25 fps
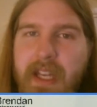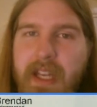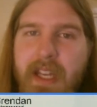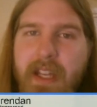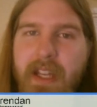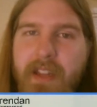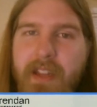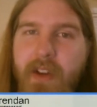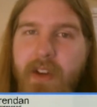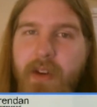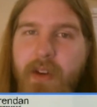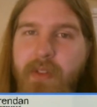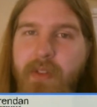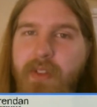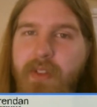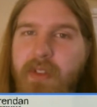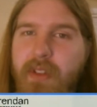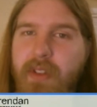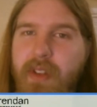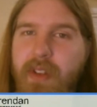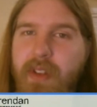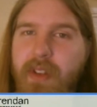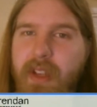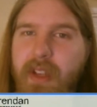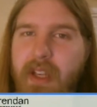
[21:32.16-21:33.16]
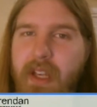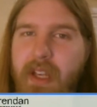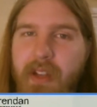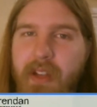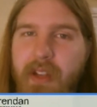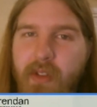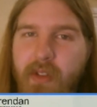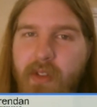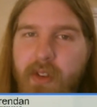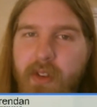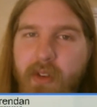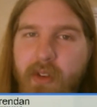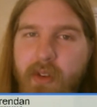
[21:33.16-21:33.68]
Unique in those either,
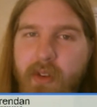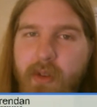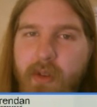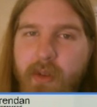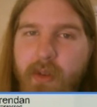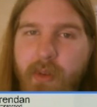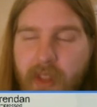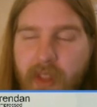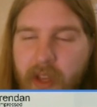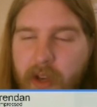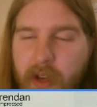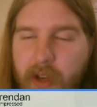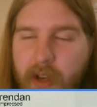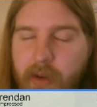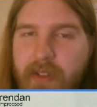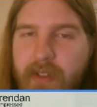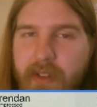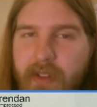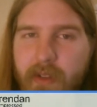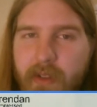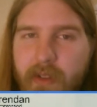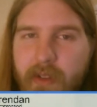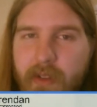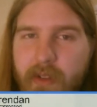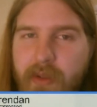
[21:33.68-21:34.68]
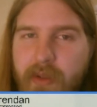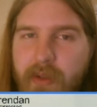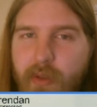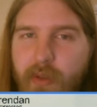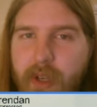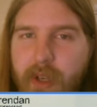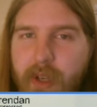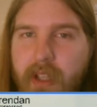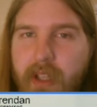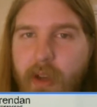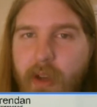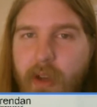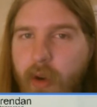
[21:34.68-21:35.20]
though. Like, they always still treat it
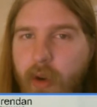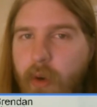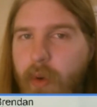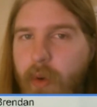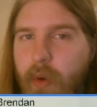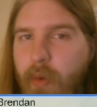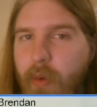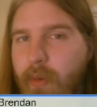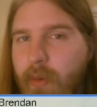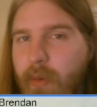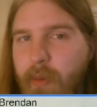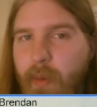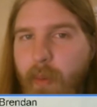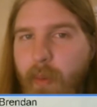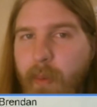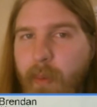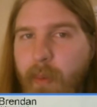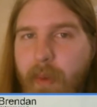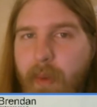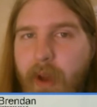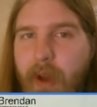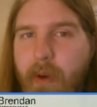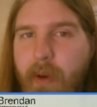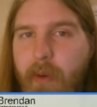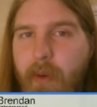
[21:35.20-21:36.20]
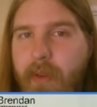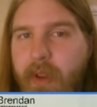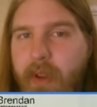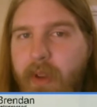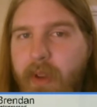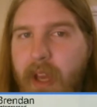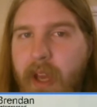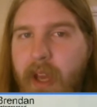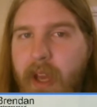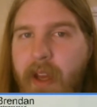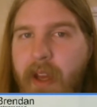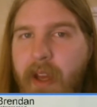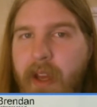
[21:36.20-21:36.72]
like, oh, superpowers
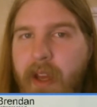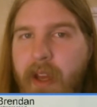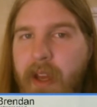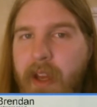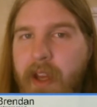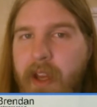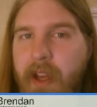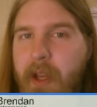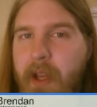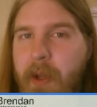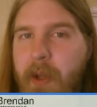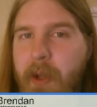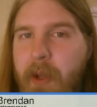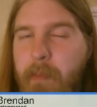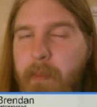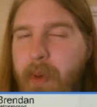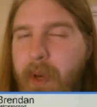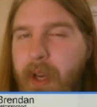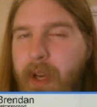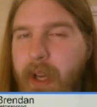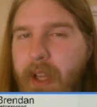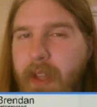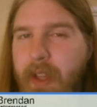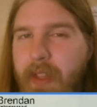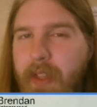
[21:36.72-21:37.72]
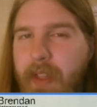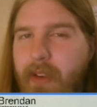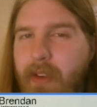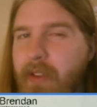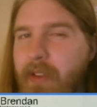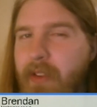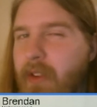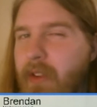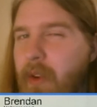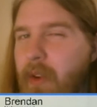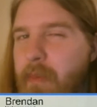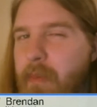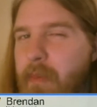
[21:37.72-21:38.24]
guy. But there's
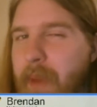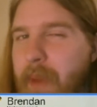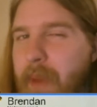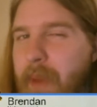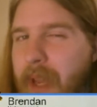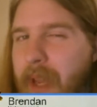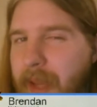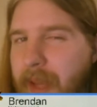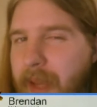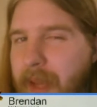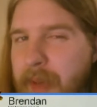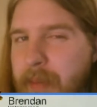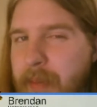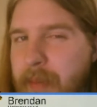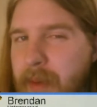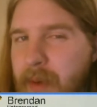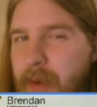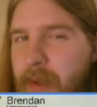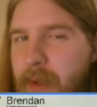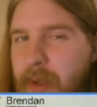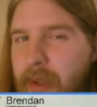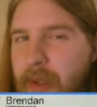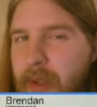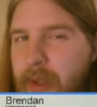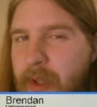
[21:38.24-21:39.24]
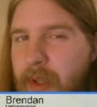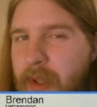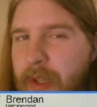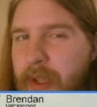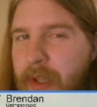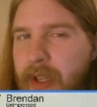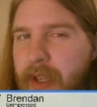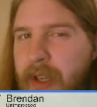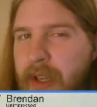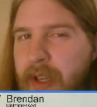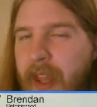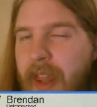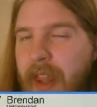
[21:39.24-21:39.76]
so many people
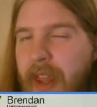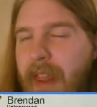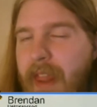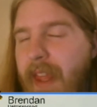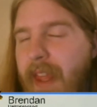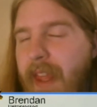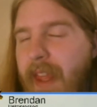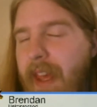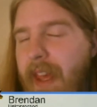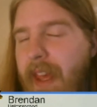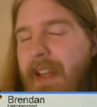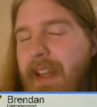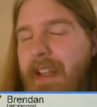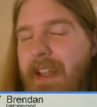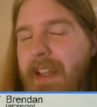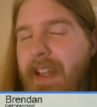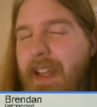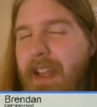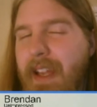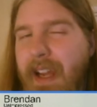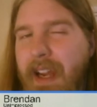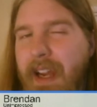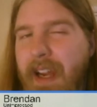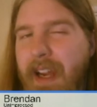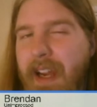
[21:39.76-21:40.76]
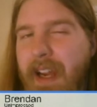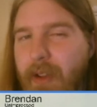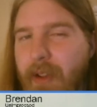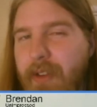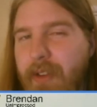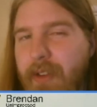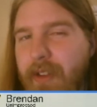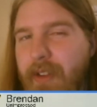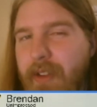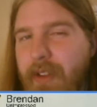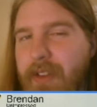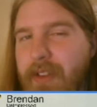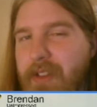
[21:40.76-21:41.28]
that it, it kind of
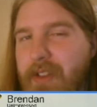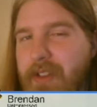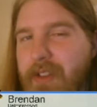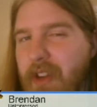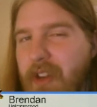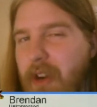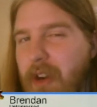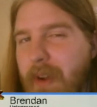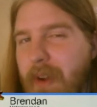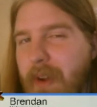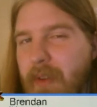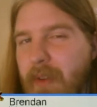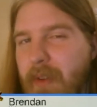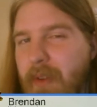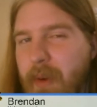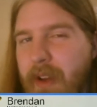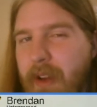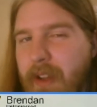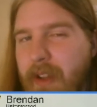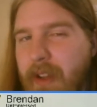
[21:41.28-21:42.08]
loses its charm after a while.